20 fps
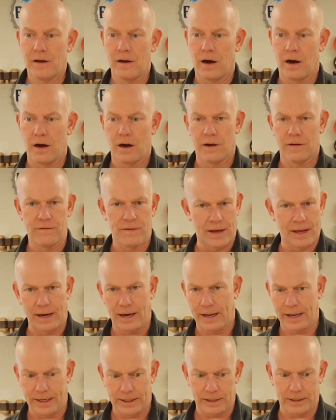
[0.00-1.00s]
uh,
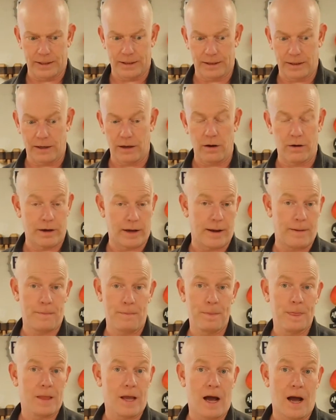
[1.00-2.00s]
ventilation. It's like, okay,
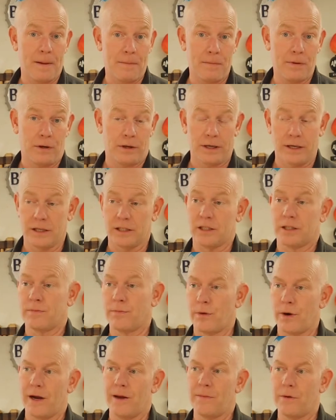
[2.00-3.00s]
I'm building a
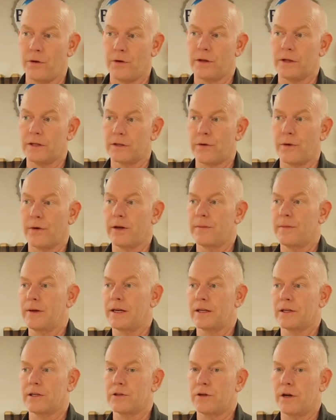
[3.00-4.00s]
spray booth. It's going to be
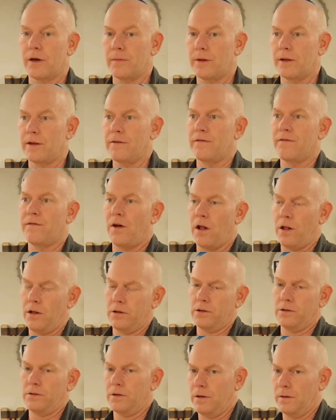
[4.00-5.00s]
an extremely
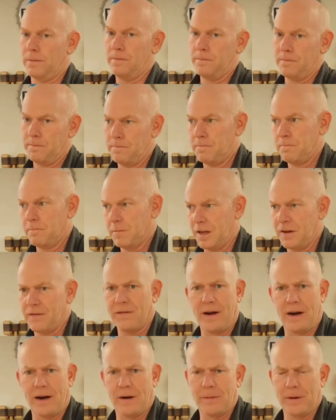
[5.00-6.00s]
volatile
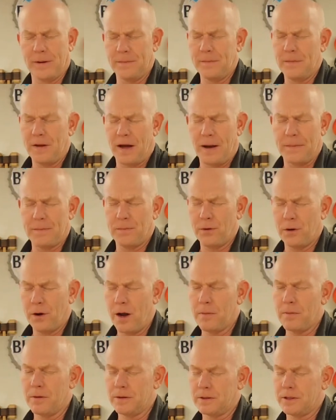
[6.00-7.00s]
environment.
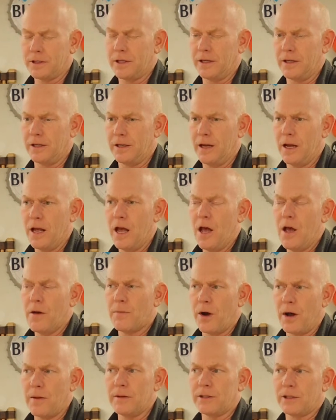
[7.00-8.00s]
Probably she
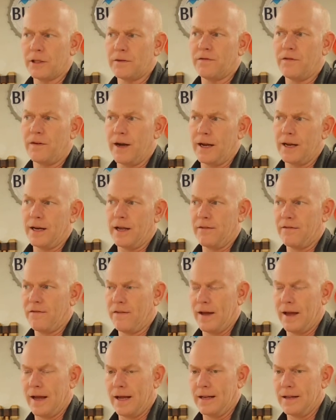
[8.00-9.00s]
probably should find a
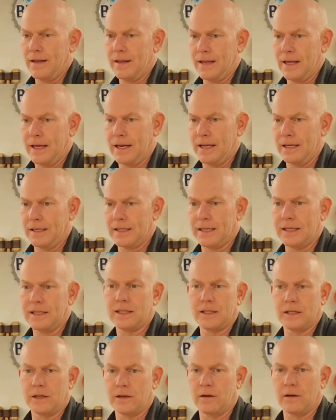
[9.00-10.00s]
fan that is
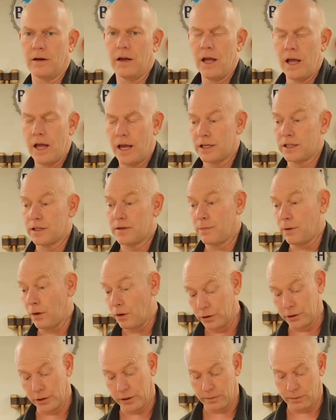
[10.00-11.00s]
considered
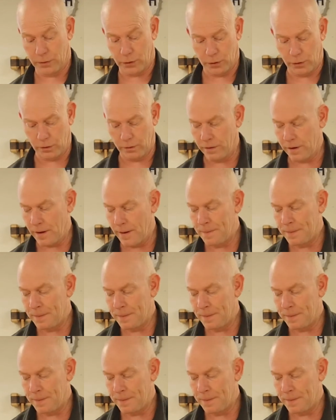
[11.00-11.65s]
explosion proof.